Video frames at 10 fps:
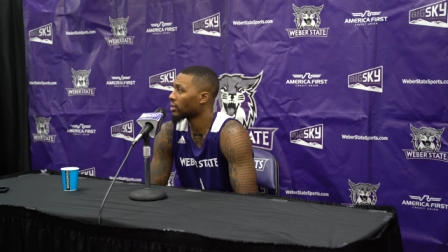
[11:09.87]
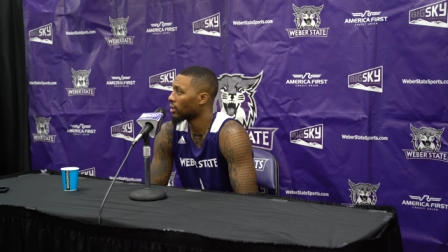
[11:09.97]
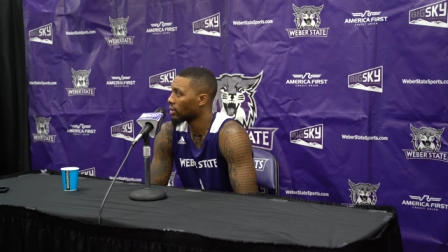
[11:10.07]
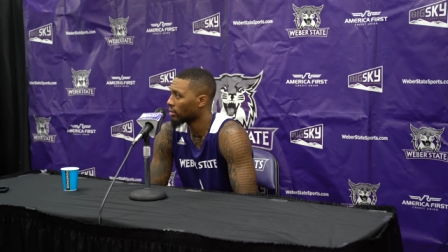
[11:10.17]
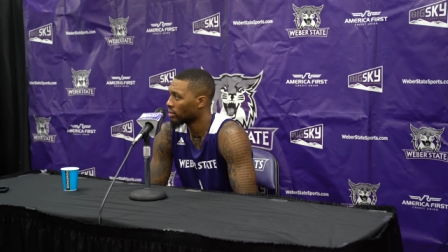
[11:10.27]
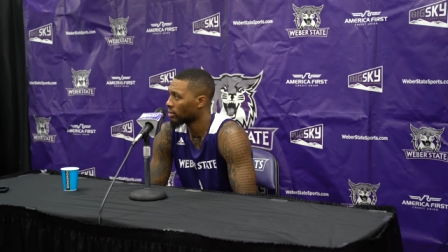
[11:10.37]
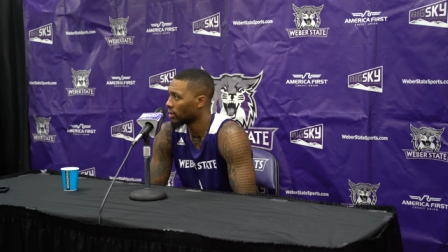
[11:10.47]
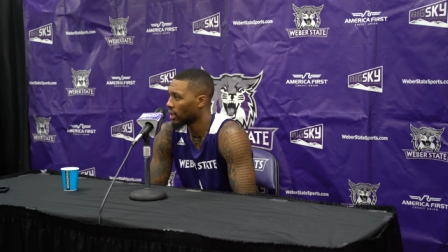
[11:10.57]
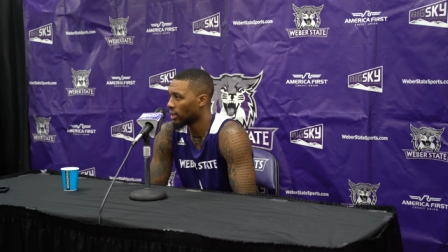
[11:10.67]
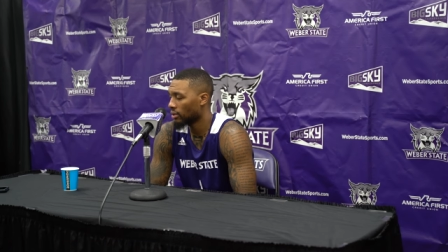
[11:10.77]
You
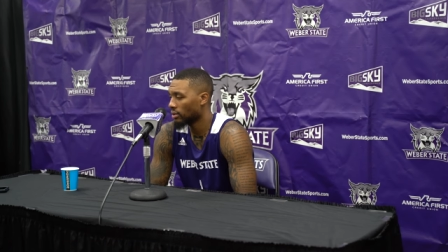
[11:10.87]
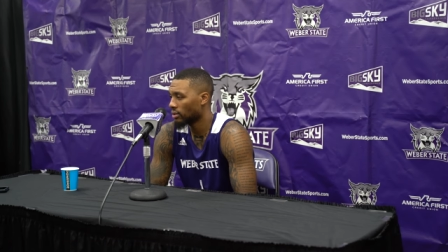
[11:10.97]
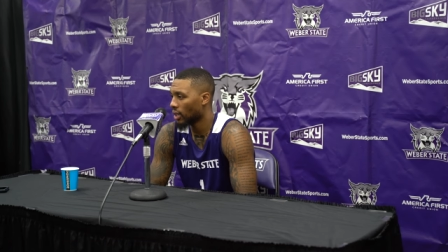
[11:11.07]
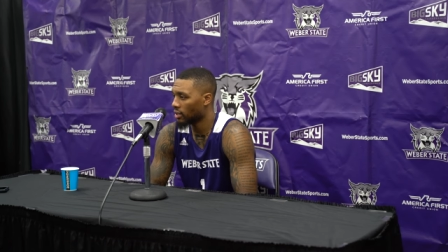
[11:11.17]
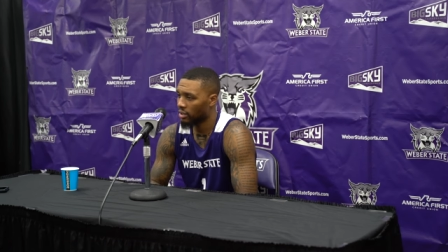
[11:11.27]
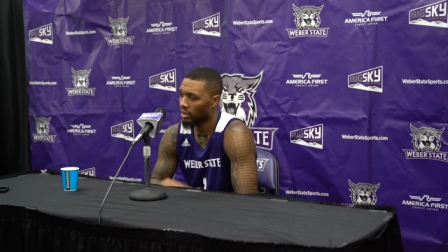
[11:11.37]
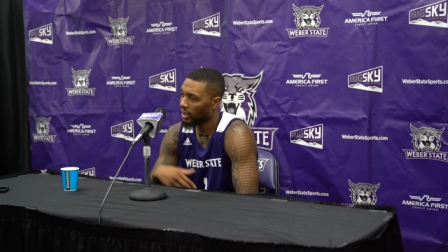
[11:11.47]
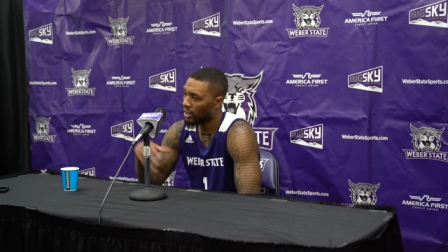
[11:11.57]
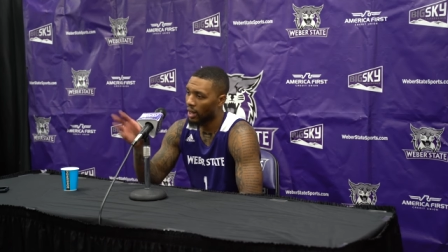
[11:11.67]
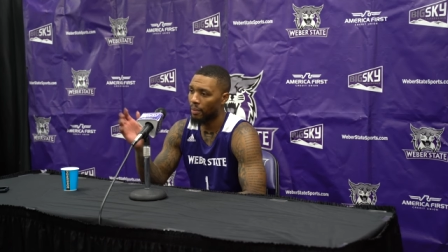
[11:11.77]
know, I, I just
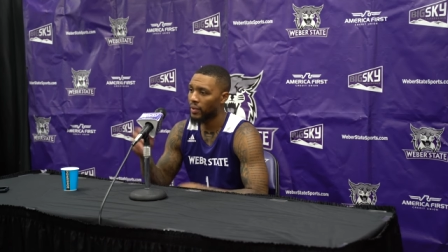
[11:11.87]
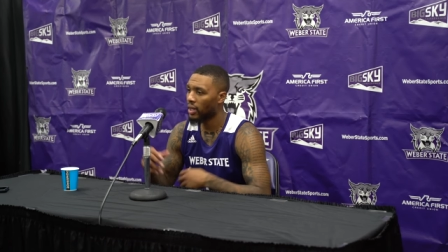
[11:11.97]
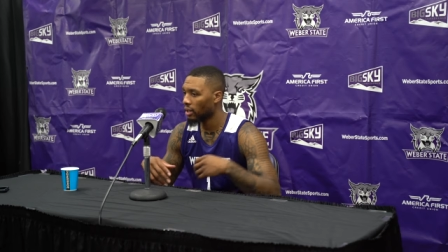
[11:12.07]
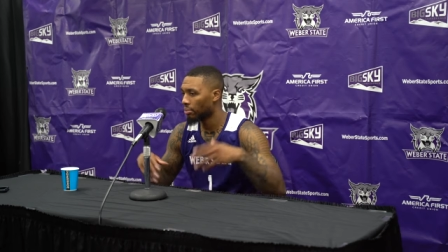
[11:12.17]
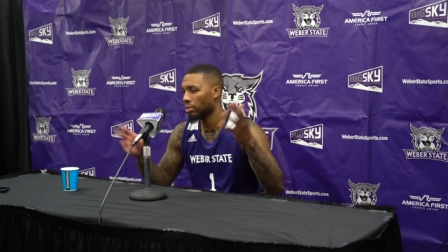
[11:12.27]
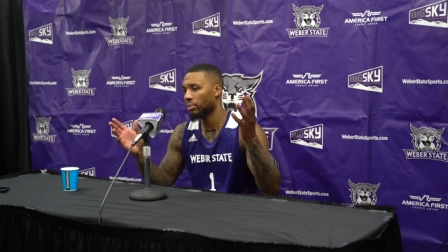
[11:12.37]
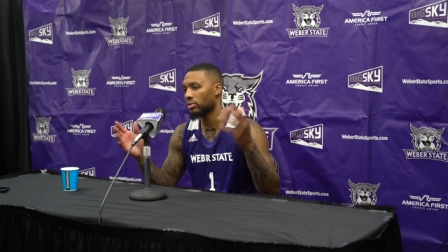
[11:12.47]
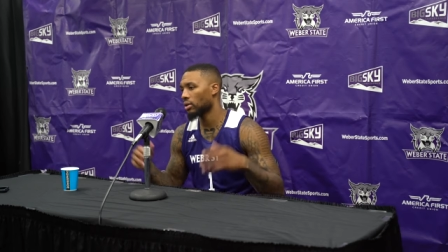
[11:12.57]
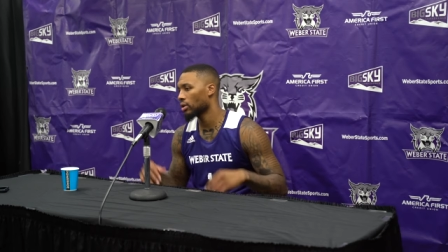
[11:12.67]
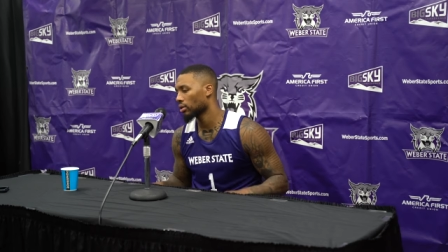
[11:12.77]
let it happen. I let people
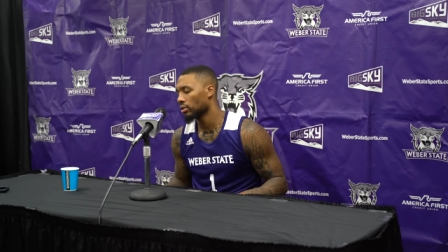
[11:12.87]
talk,